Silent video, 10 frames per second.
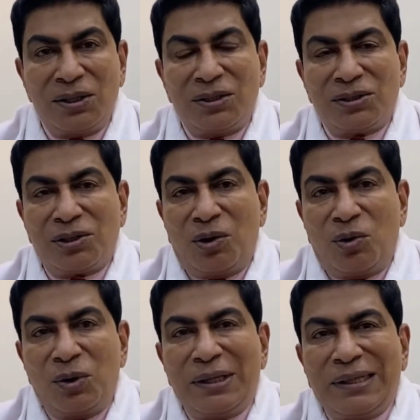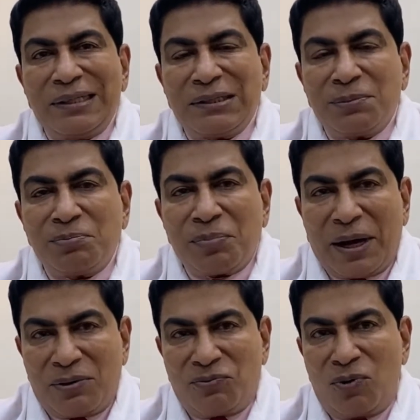So this
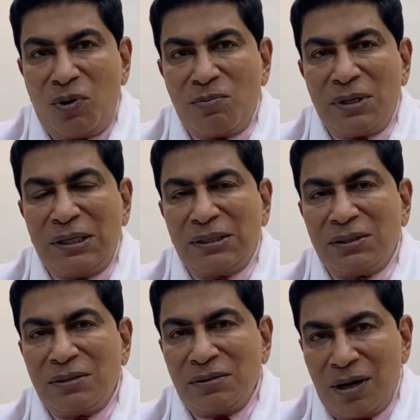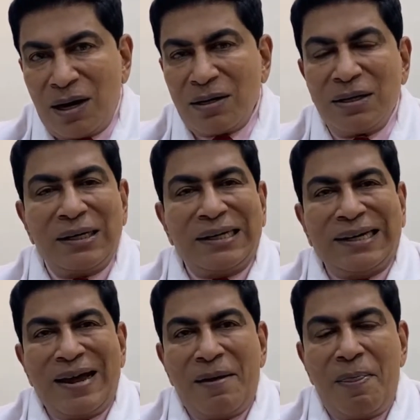platform is not
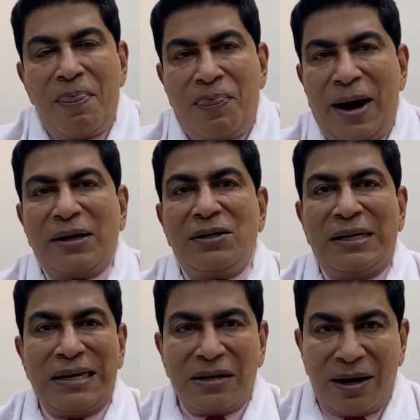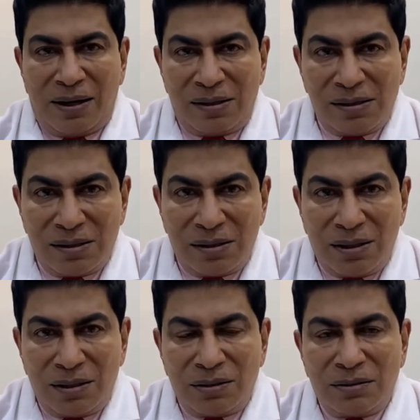that detailed
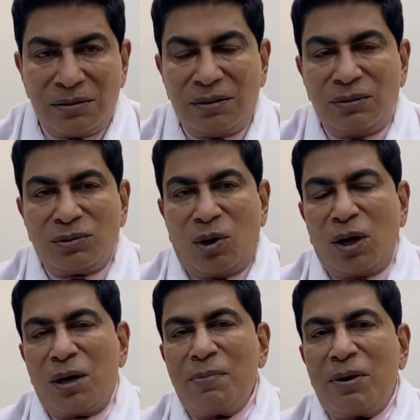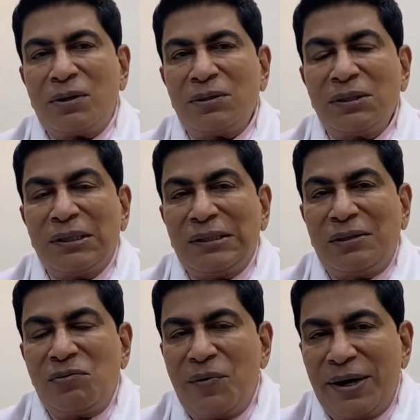to talk about
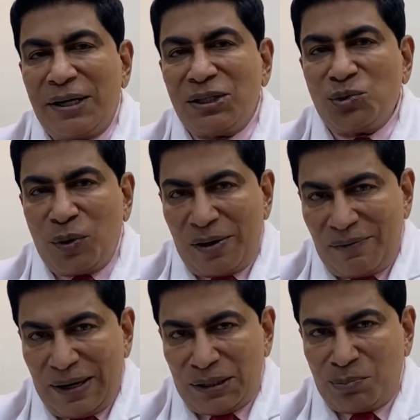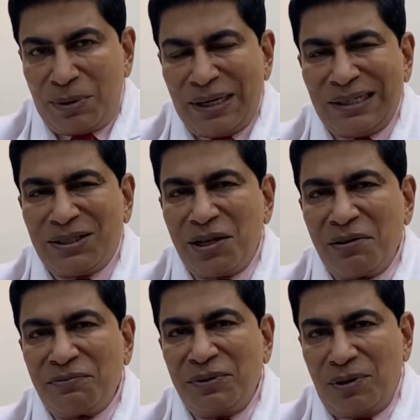the various wavelengths, but it's
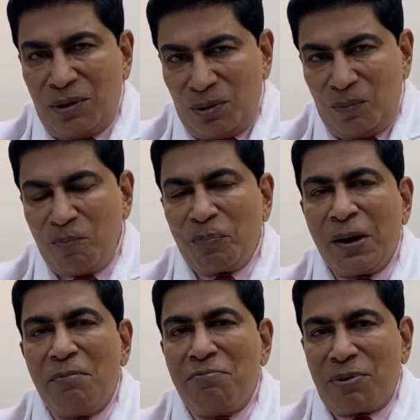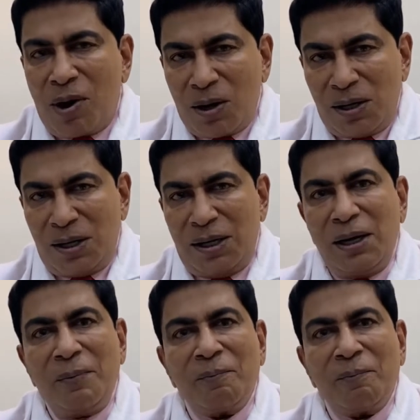enough to know broadly.